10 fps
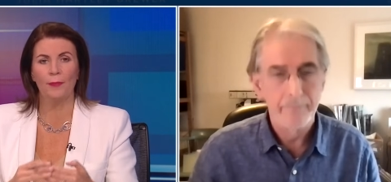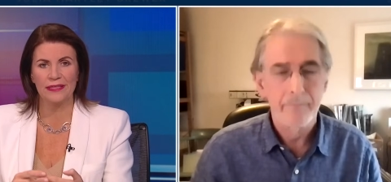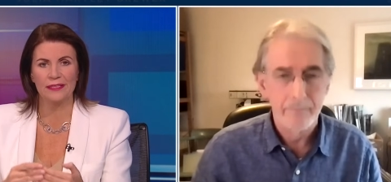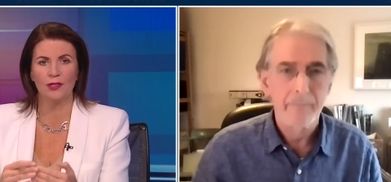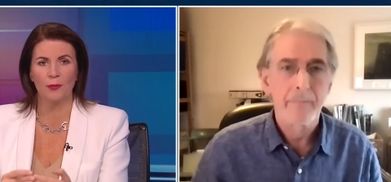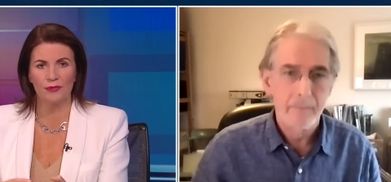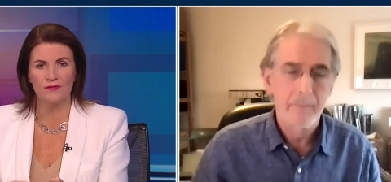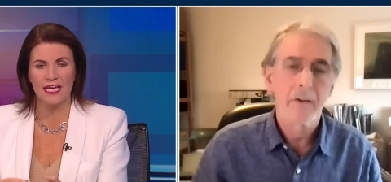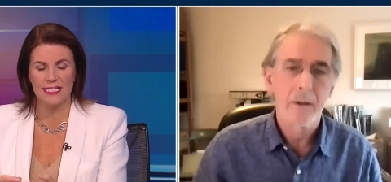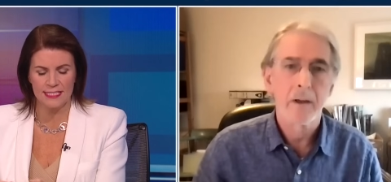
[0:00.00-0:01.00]
Speaker 1: upping the number
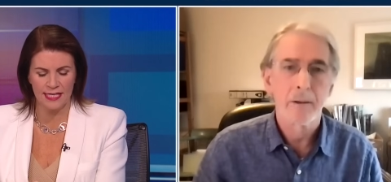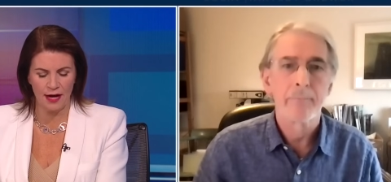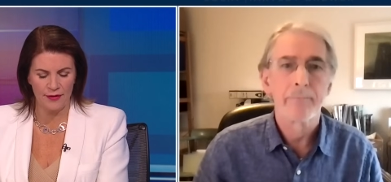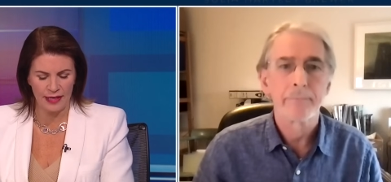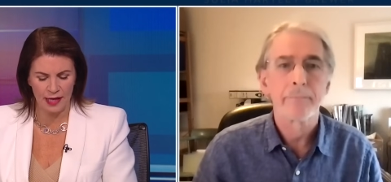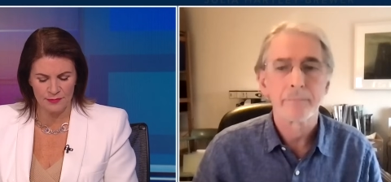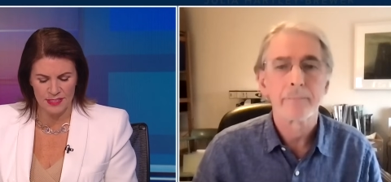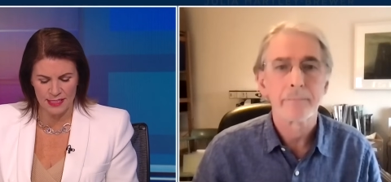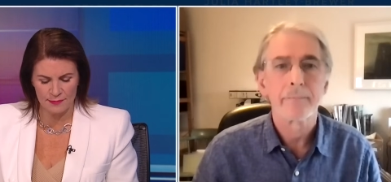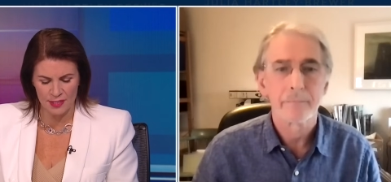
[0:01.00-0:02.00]
of days they're yeah. carrying out
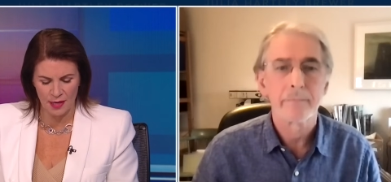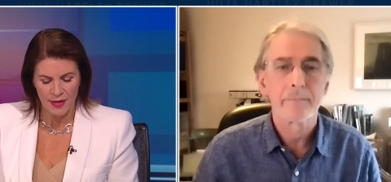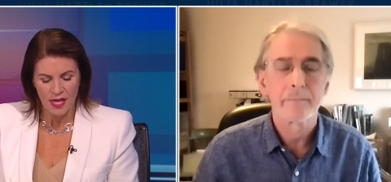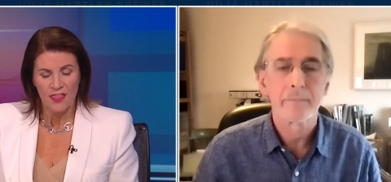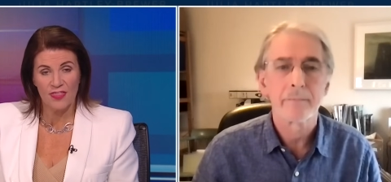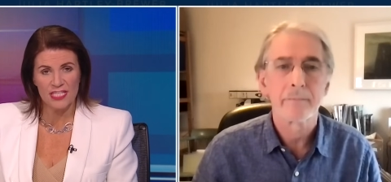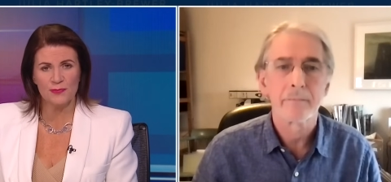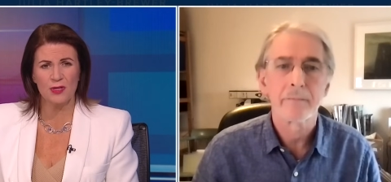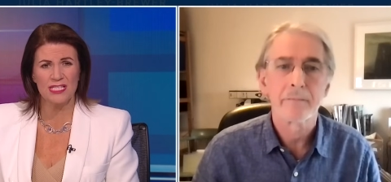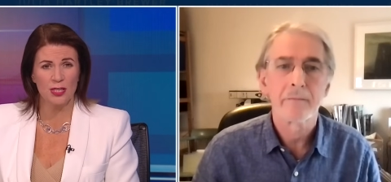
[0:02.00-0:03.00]
at the same time.
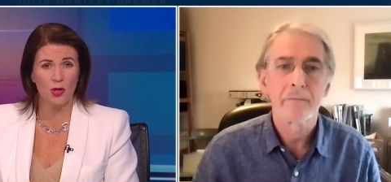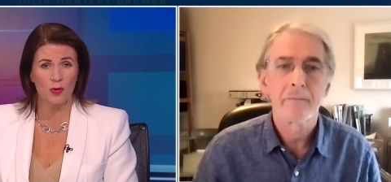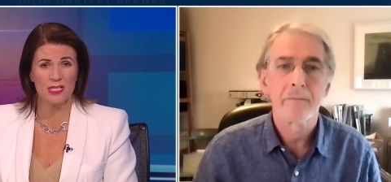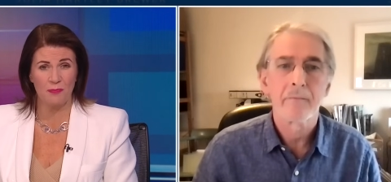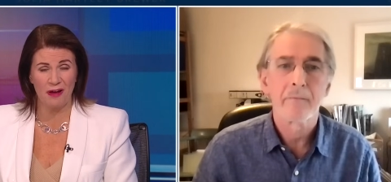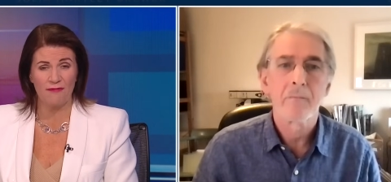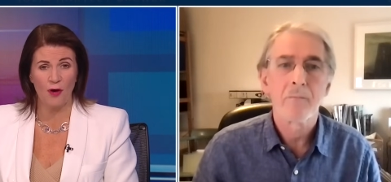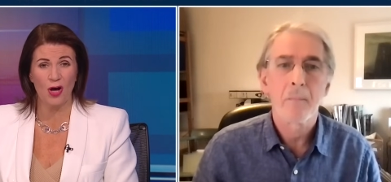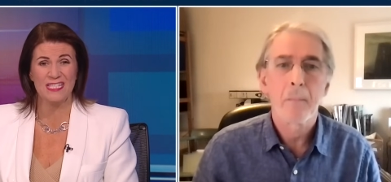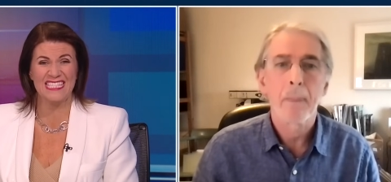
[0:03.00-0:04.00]
This one is the longest by
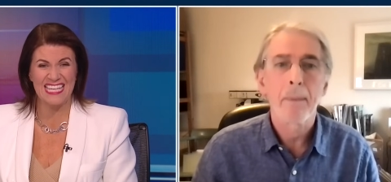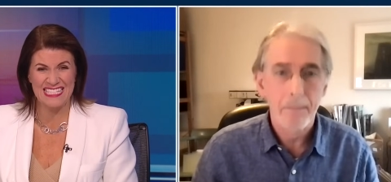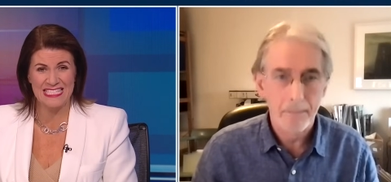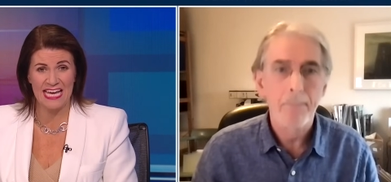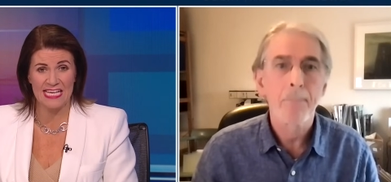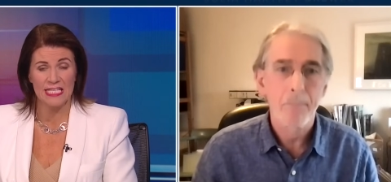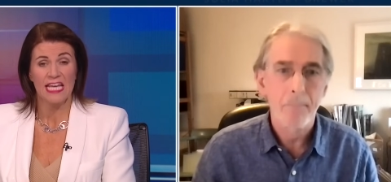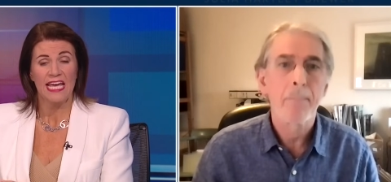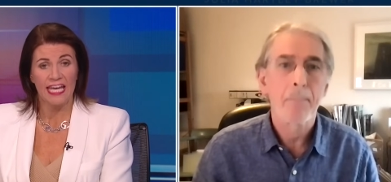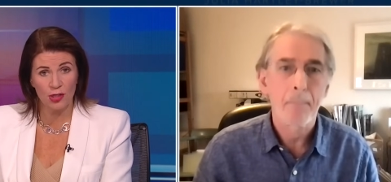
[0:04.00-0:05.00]
far, six days
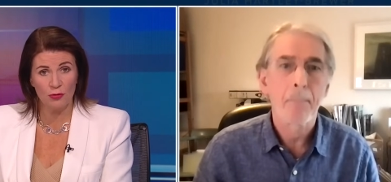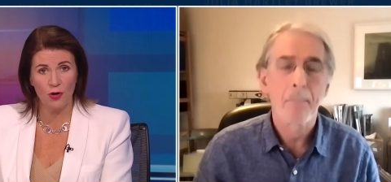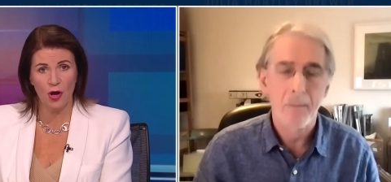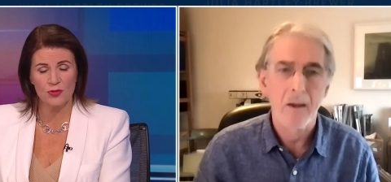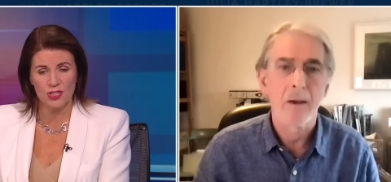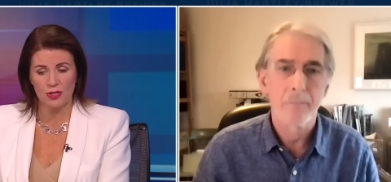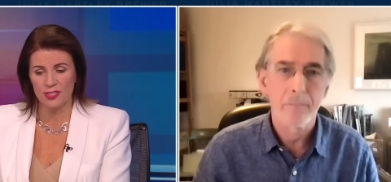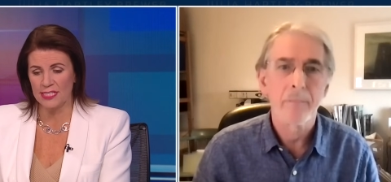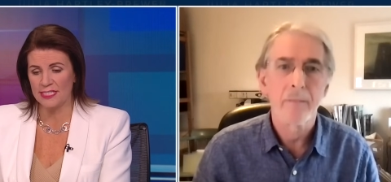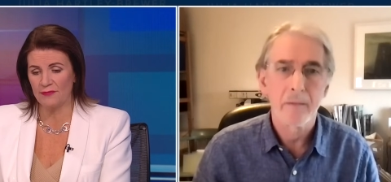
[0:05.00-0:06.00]
in a row,
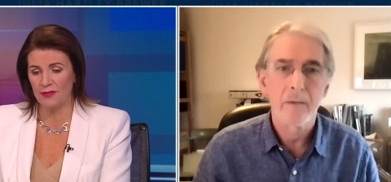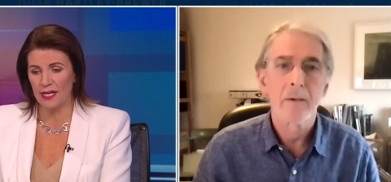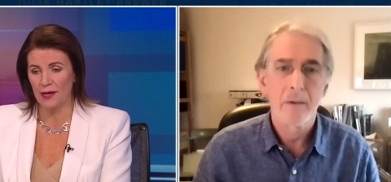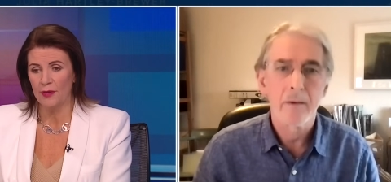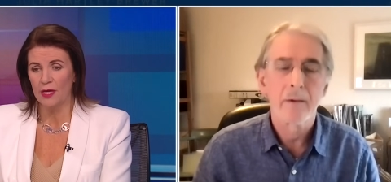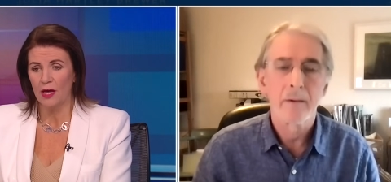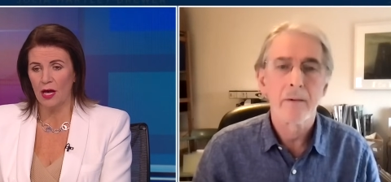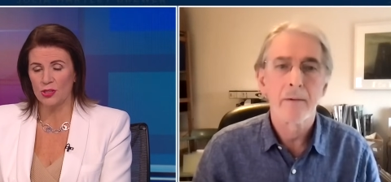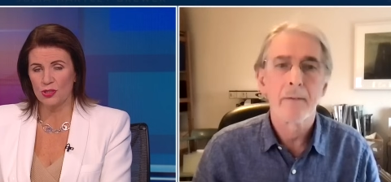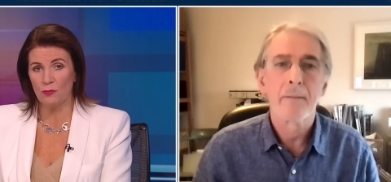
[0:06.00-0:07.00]
starting at 7 a.m.
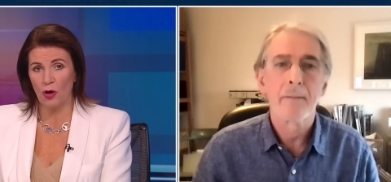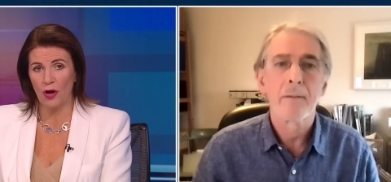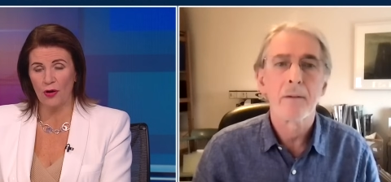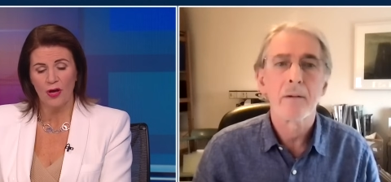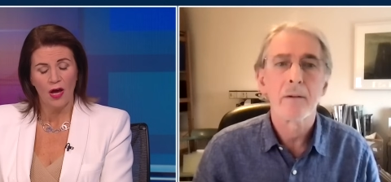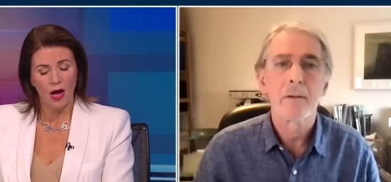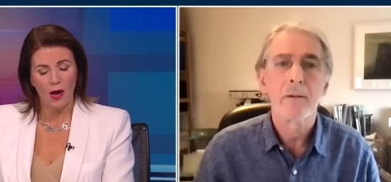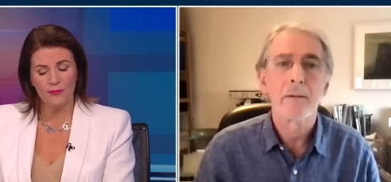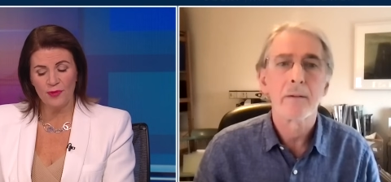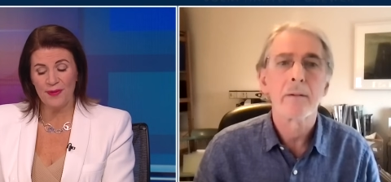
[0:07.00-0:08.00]
Uh, tomorrow.
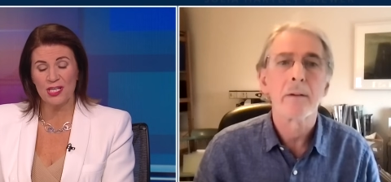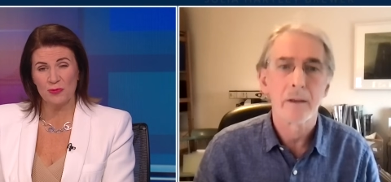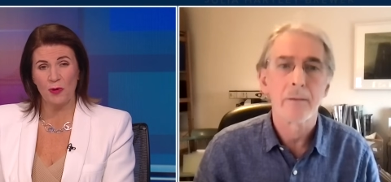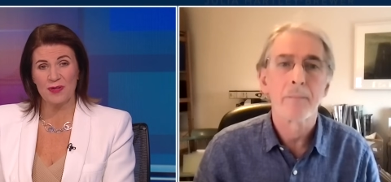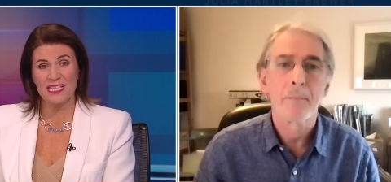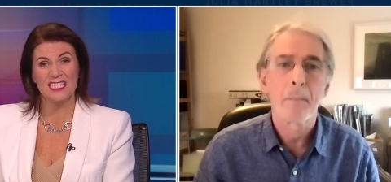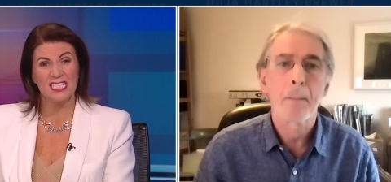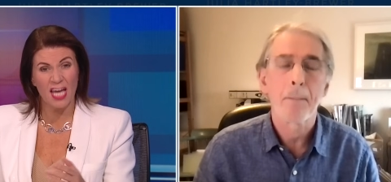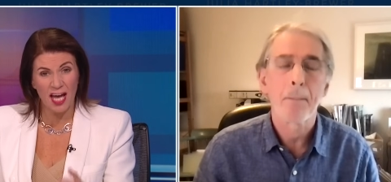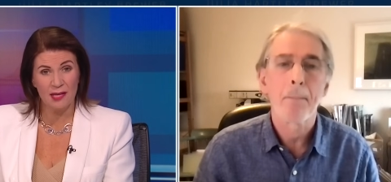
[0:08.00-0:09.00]
Um, the biggest worry is
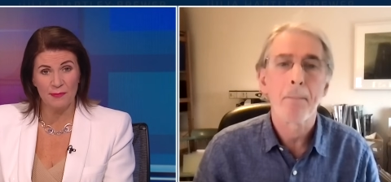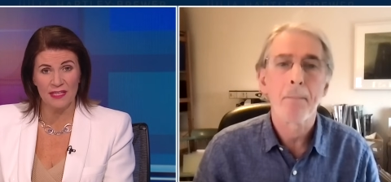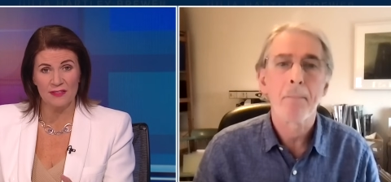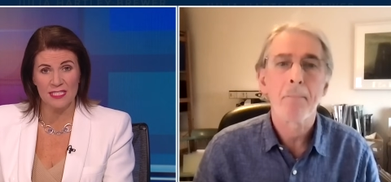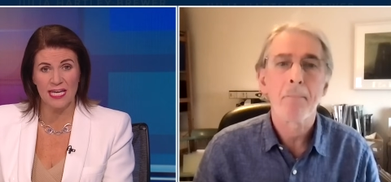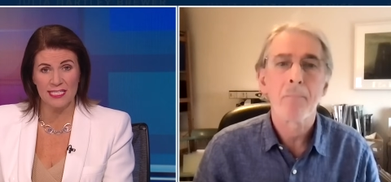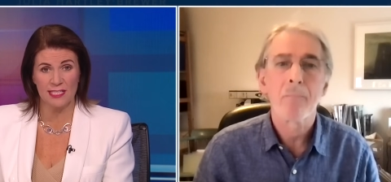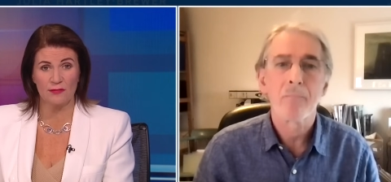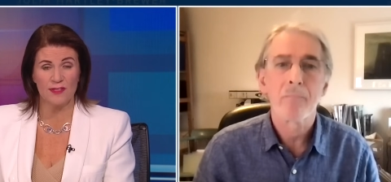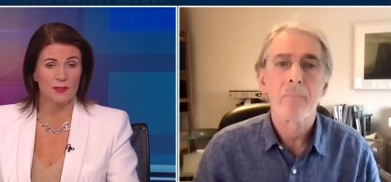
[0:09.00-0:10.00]
the timing, the
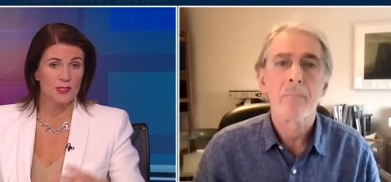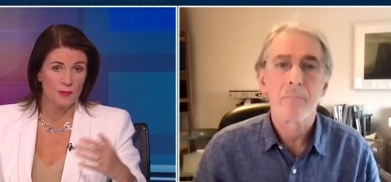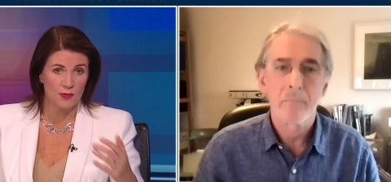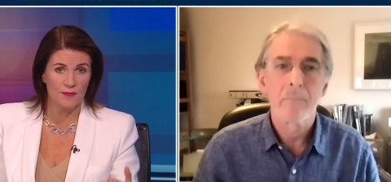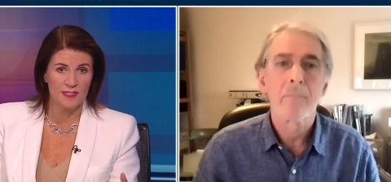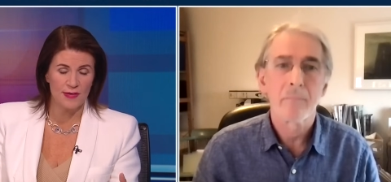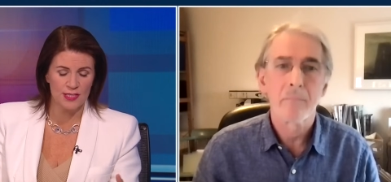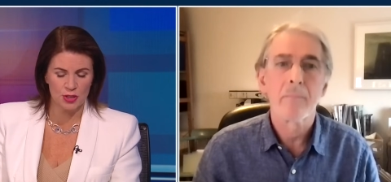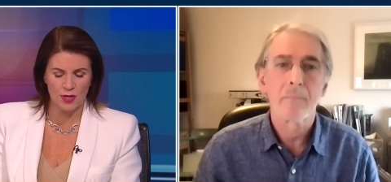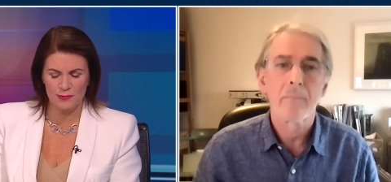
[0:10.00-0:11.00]
dating of this, because obviously
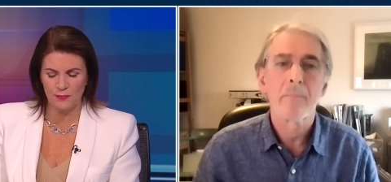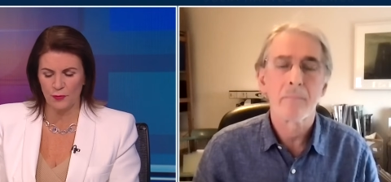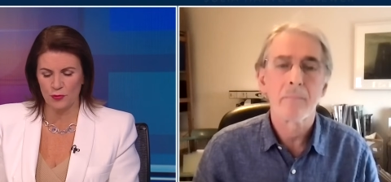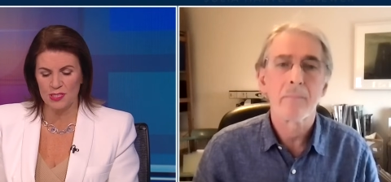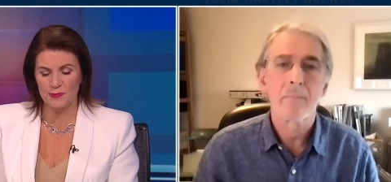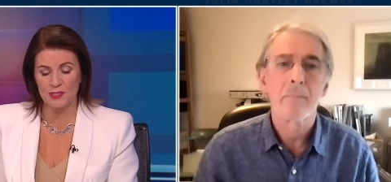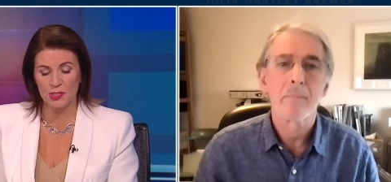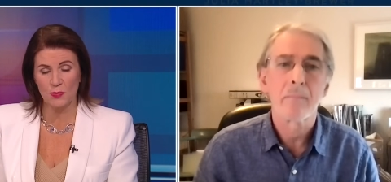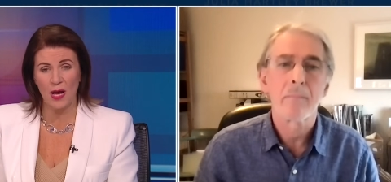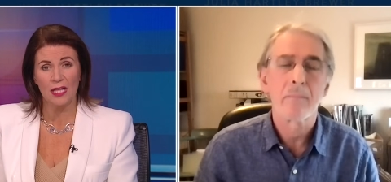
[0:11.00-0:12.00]
we had strikes before
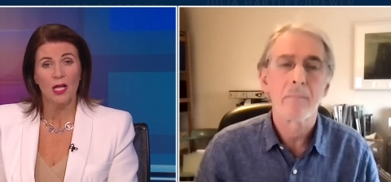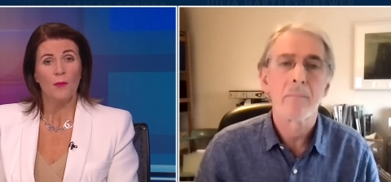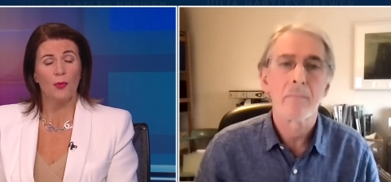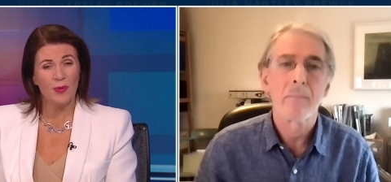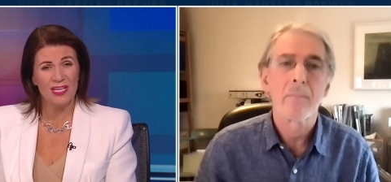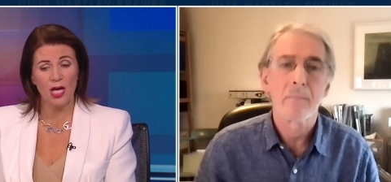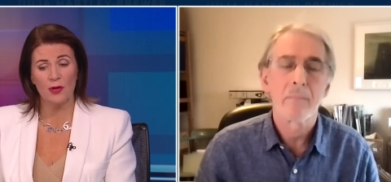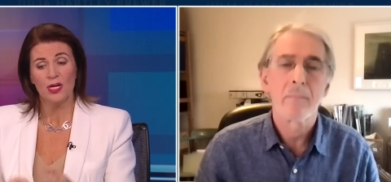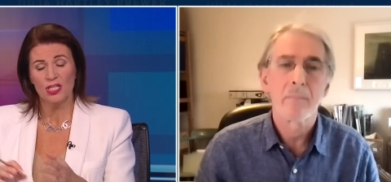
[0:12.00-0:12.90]
Christmas as well. But we know